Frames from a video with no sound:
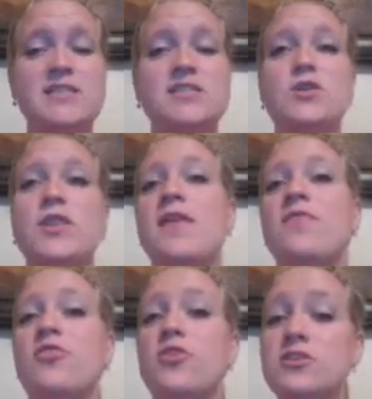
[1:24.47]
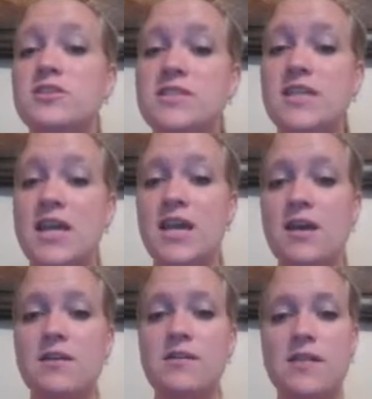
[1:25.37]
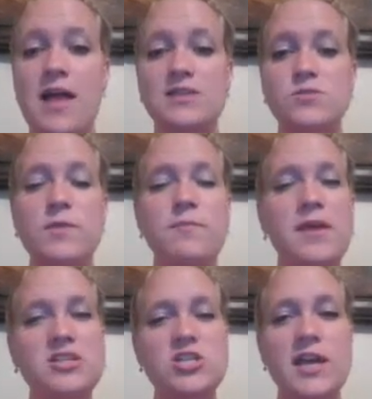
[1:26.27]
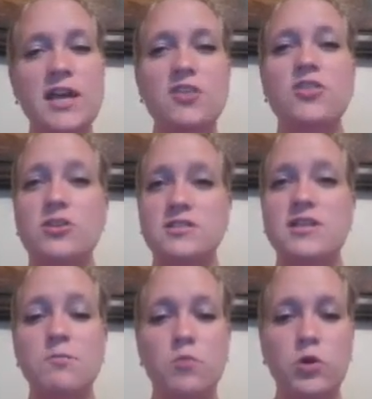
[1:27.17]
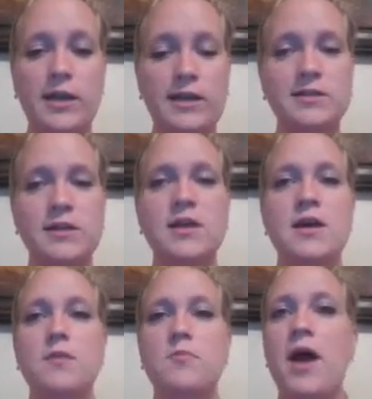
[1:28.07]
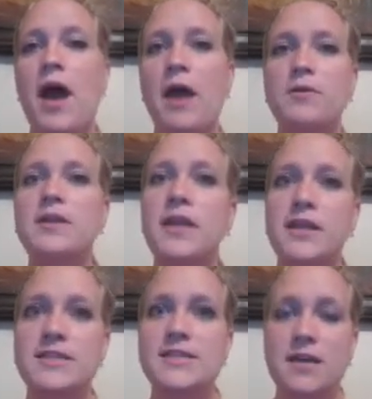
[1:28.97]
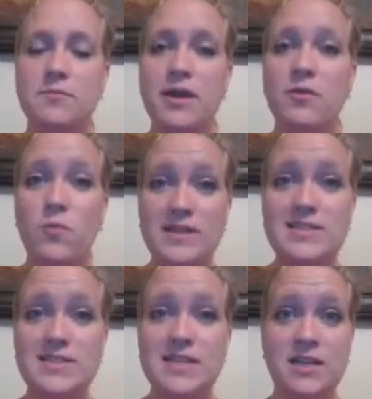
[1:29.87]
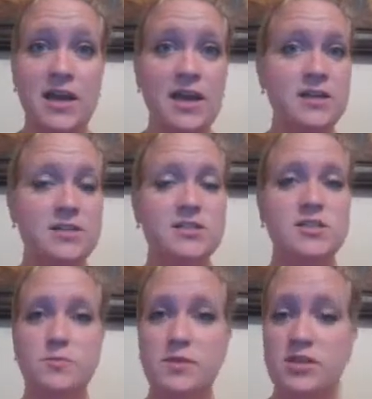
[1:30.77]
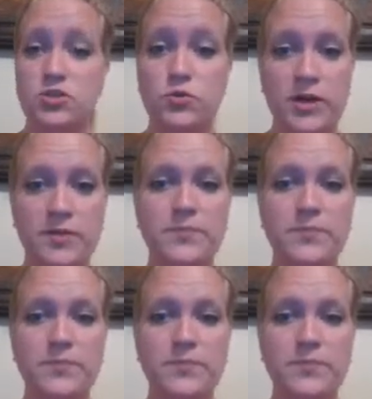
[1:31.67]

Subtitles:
So then Thursday class, we may check it Thursday morning, but I would get it done by Wednesday night to be sure.